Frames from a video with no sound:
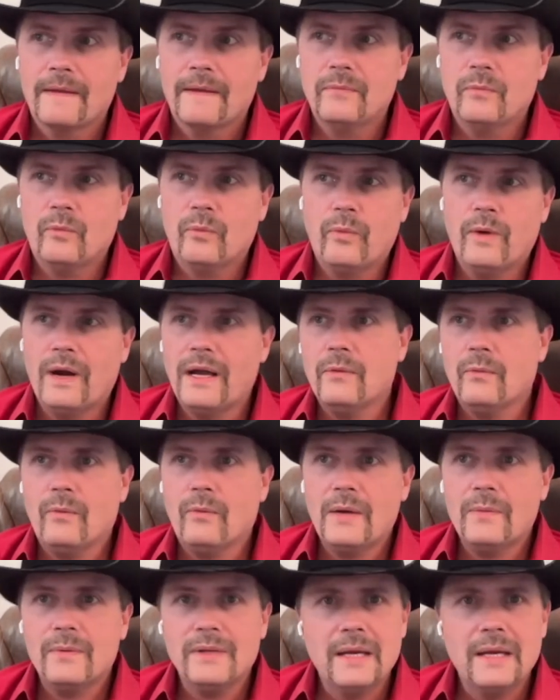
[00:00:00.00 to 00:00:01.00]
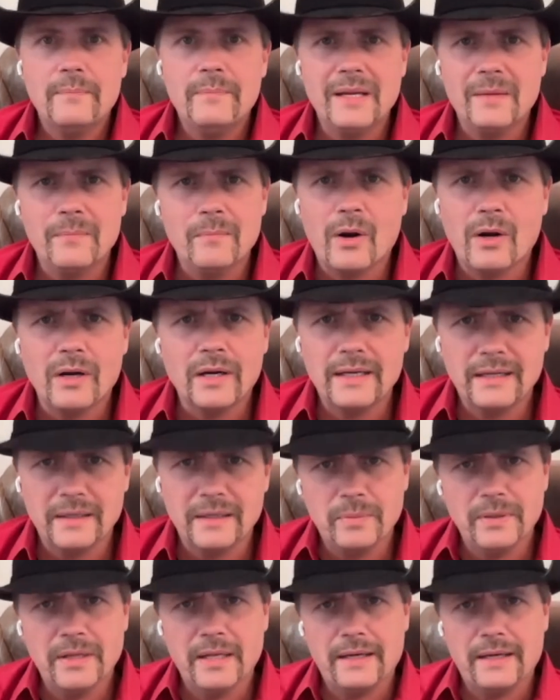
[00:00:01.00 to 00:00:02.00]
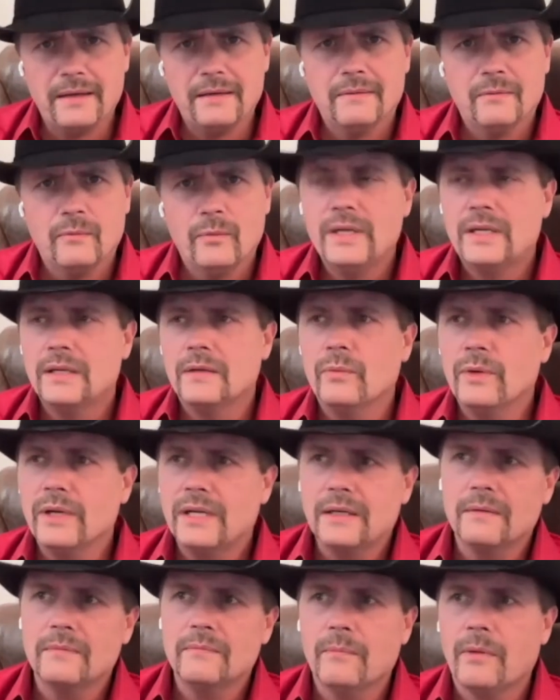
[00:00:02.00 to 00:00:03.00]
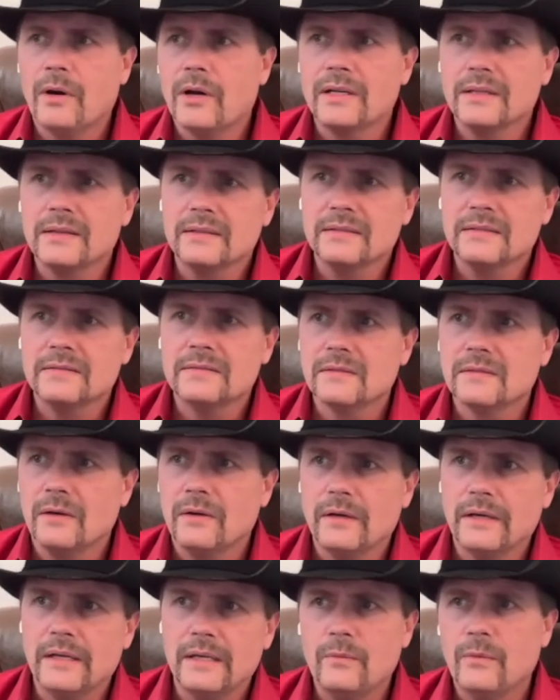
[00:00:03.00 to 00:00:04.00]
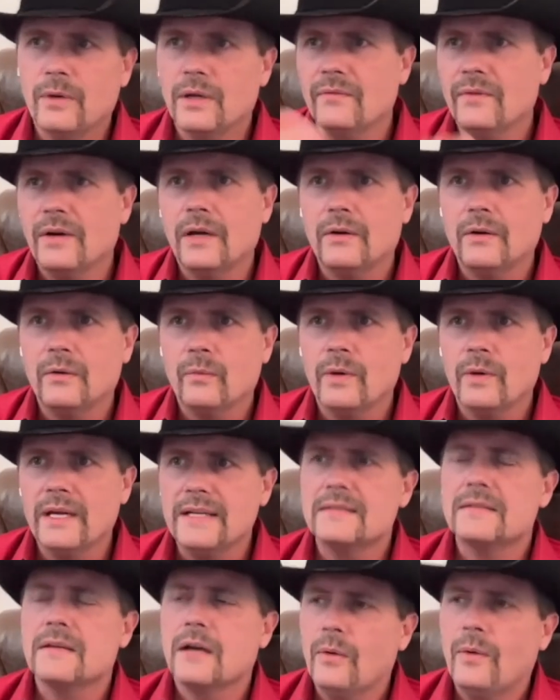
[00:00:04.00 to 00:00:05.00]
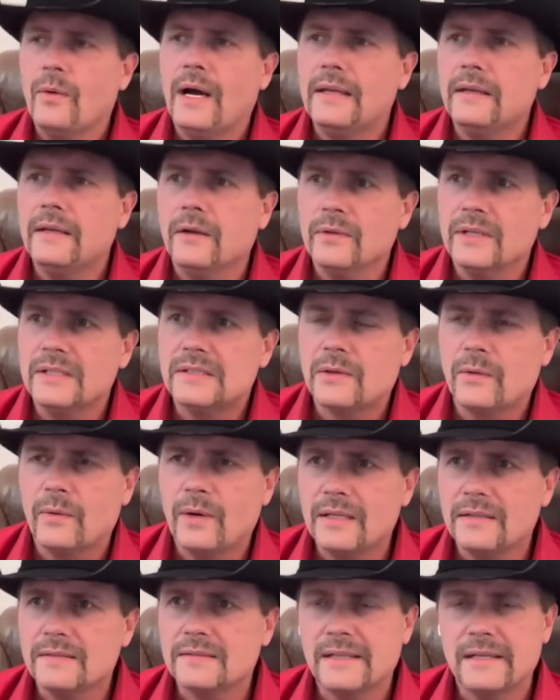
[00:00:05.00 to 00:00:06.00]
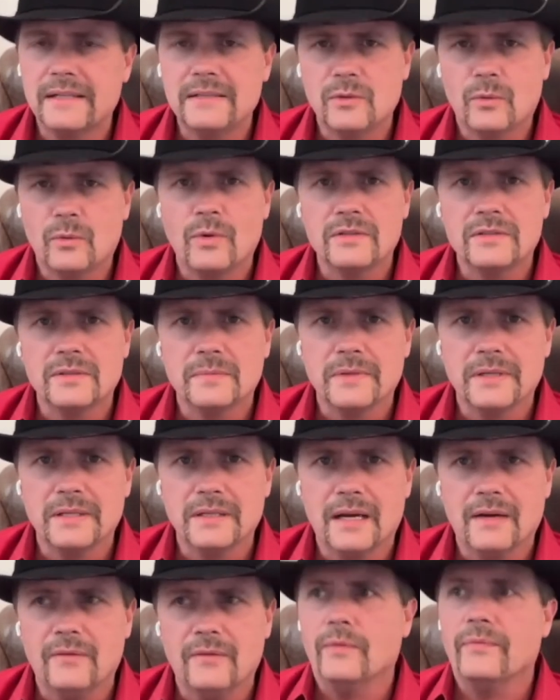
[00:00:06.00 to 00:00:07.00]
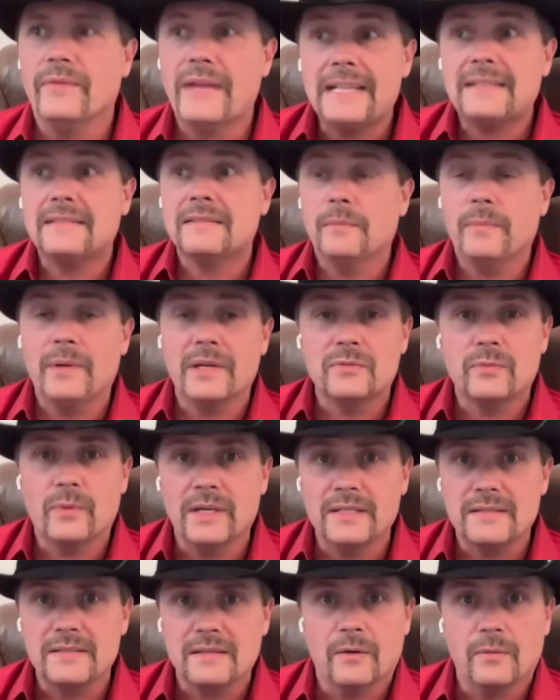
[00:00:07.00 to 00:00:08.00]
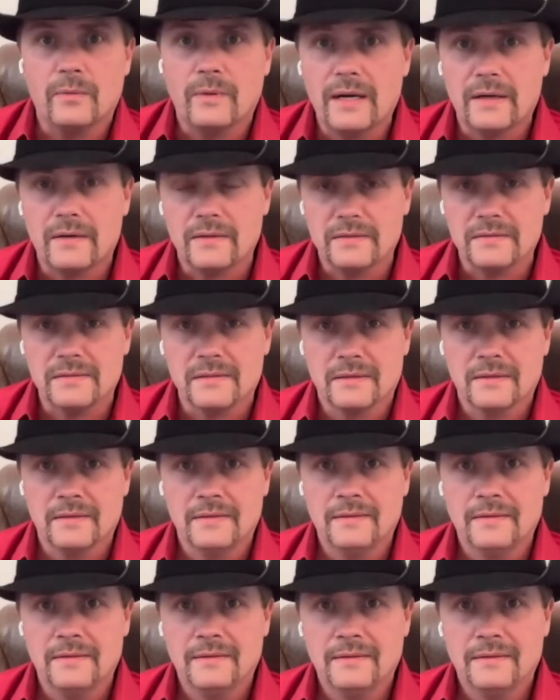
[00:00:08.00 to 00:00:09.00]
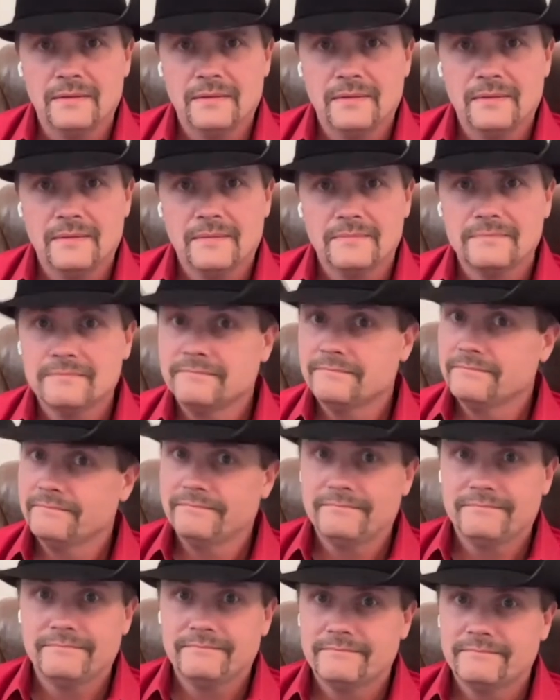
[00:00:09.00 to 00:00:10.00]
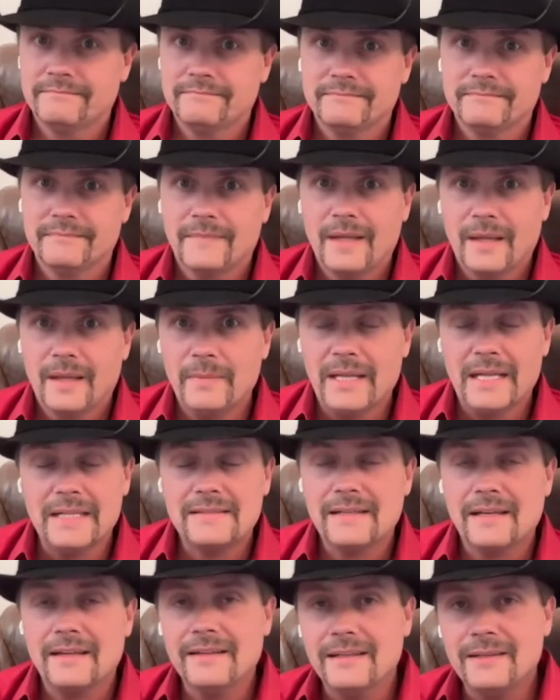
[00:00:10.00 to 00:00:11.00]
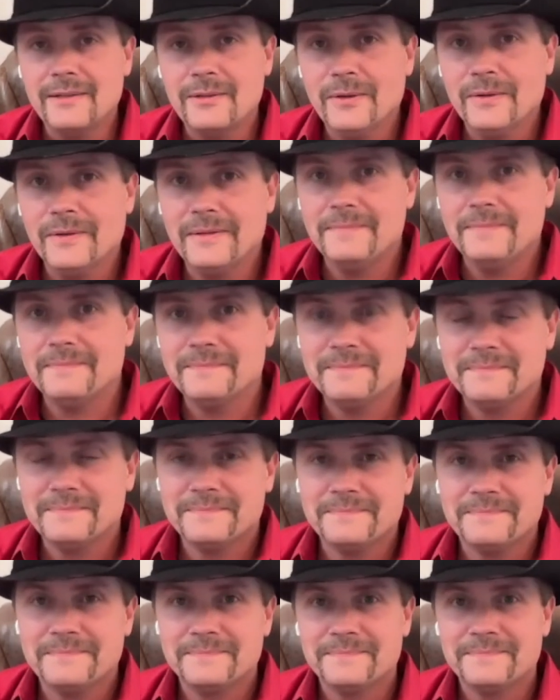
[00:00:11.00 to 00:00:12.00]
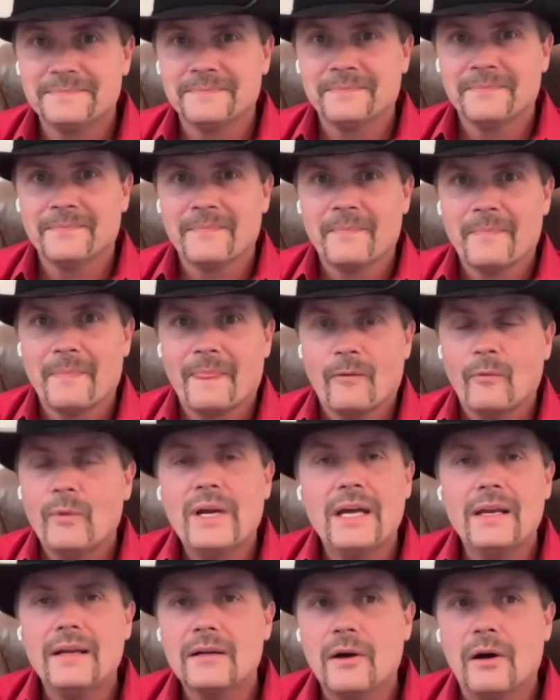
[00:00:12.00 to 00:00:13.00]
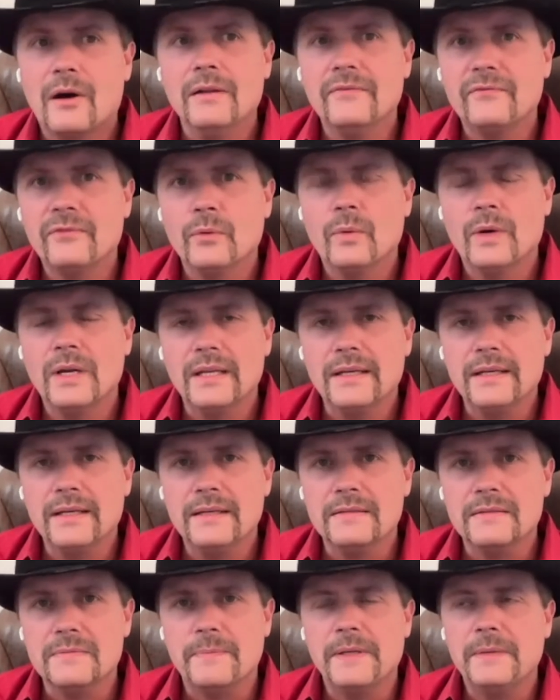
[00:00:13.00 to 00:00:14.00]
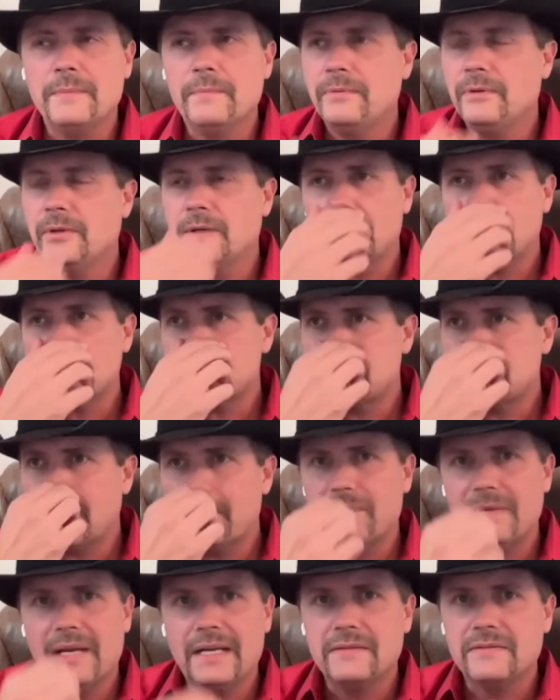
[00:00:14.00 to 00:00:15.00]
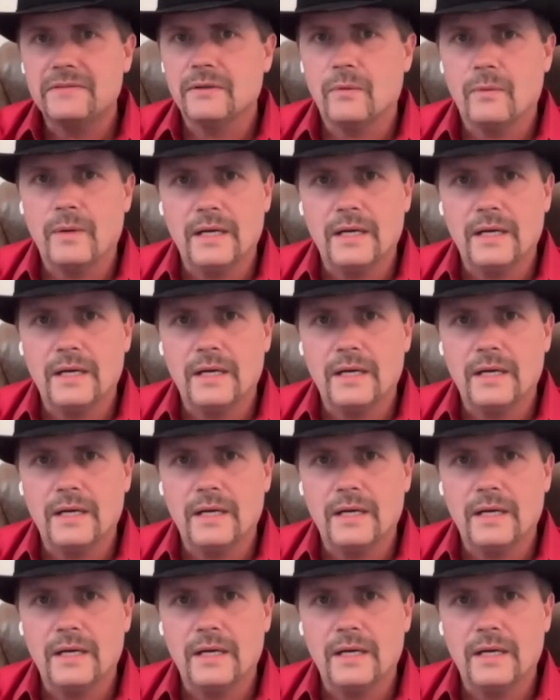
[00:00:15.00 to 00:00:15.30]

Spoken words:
why would that be a marketing plan? We could market this song any one of 100 ways. Oh, I know. Let's go out on stage and worship the devil. That's the best way to sell records. Yeah. I mean, that's how they do it. We got to call it for what it is. You got to stop dancing